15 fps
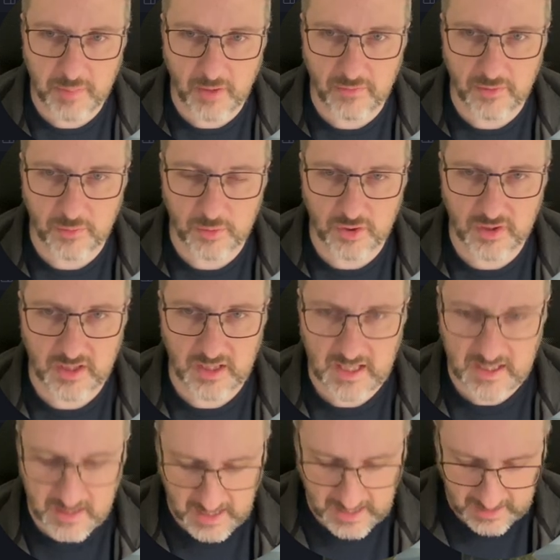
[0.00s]
that we're looking in,
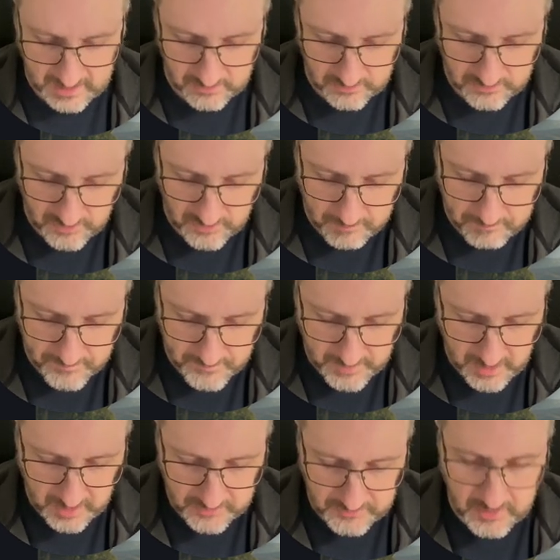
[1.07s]
and the
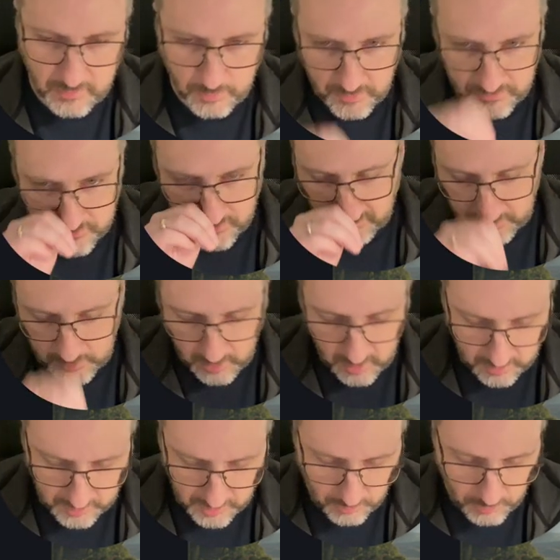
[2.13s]
idea with trufflehog,
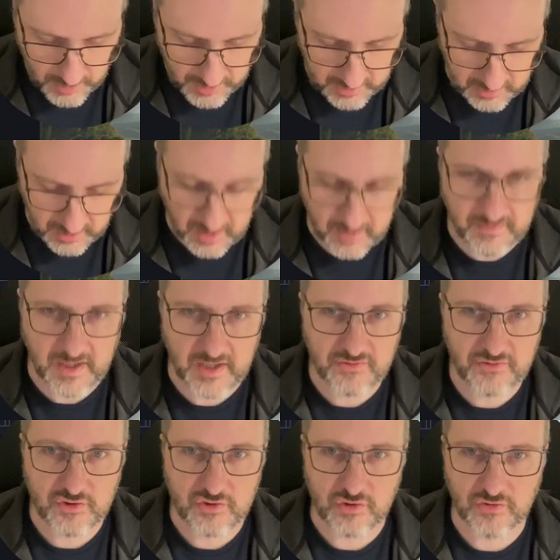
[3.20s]
you run it like this. You
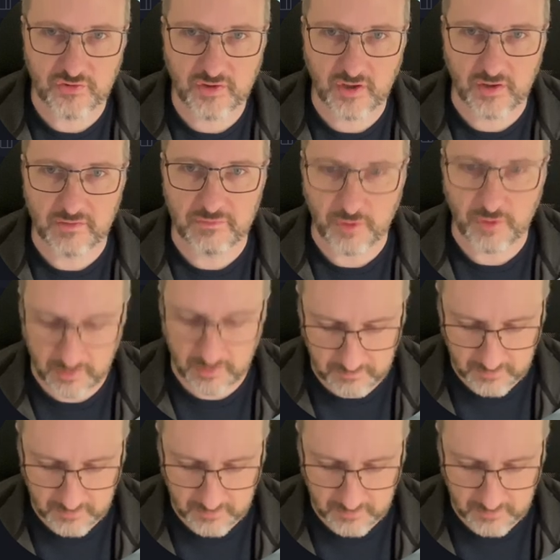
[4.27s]
just kind of run